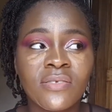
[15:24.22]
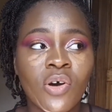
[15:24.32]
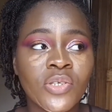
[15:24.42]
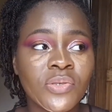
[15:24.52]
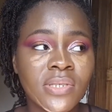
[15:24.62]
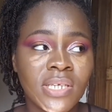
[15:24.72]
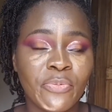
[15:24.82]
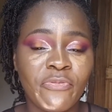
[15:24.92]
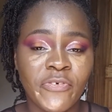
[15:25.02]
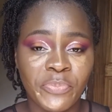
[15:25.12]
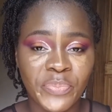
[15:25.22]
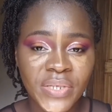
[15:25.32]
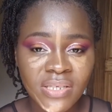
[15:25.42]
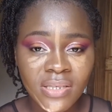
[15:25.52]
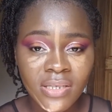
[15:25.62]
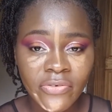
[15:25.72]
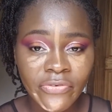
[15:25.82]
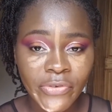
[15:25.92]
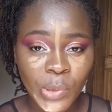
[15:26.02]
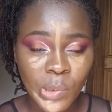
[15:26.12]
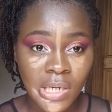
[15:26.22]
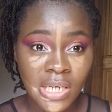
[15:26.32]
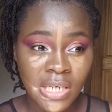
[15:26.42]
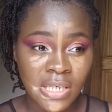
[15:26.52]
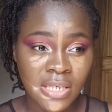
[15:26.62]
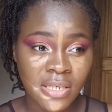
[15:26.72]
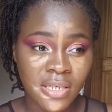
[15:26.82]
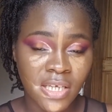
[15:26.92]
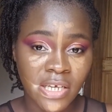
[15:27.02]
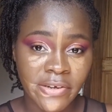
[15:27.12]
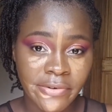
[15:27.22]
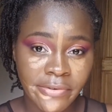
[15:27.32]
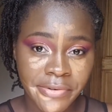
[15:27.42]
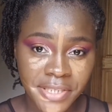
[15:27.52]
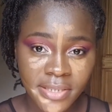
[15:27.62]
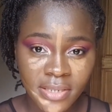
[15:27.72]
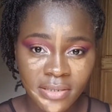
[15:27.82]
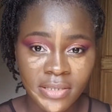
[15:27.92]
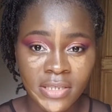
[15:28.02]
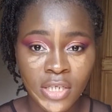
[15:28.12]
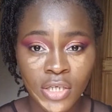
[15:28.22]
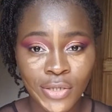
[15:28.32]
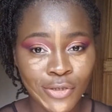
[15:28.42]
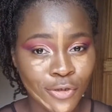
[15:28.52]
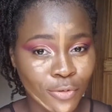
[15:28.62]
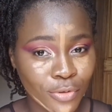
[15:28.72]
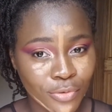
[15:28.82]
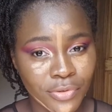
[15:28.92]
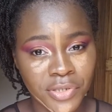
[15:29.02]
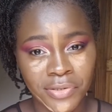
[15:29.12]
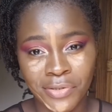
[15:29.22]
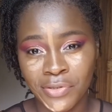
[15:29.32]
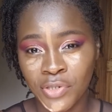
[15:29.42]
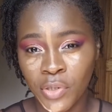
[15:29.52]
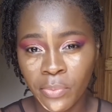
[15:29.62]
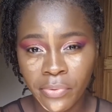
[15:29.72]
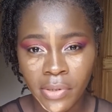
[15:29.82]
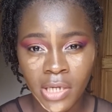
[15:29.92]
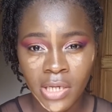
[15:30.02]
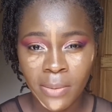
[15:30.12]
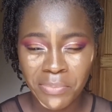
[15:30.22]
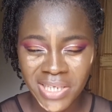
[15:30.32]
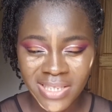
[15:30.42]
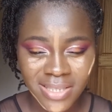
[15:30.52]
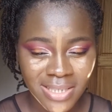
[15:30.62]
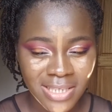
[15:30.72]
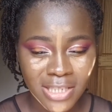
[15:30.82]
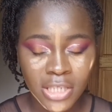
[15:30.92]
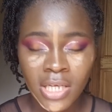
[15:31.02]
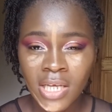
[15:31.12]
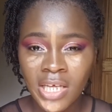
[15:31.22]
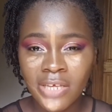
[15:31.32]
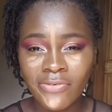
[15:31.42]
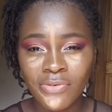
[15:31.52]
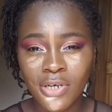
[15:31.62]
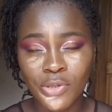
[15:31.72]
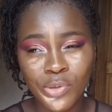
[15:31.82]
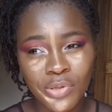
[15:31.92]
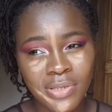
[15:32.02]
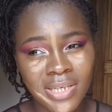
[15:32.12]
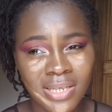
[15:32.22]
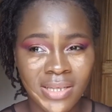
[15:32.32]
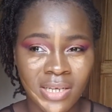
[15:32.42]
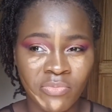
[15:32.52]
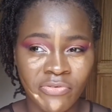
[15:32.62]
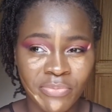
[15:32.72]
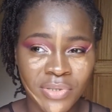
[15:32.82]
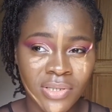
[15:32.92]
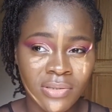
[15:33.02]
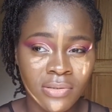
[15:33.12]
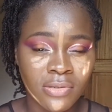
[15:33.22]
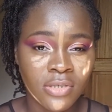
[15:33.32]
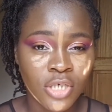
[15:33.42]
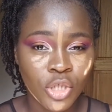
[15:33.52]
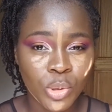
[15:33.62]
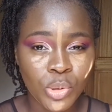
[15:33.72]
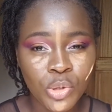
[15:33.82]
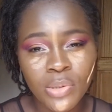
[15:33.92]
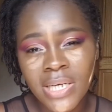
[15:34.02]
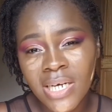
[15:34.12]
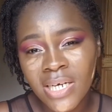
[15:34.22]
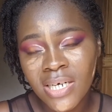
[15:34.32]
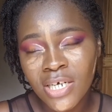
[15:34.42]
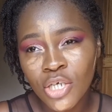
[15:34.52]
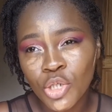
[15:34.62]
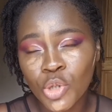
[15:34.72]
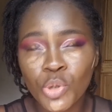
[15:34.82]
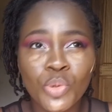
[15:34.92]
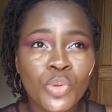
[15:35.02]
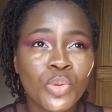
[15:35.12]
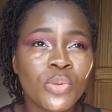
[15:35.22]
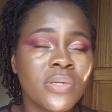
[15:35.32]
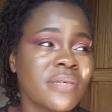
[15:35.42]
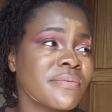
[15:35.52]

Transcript: also seek for peace. If you are a Christian, go to church, pray, meditate. If you are not that type of person, do yoga, do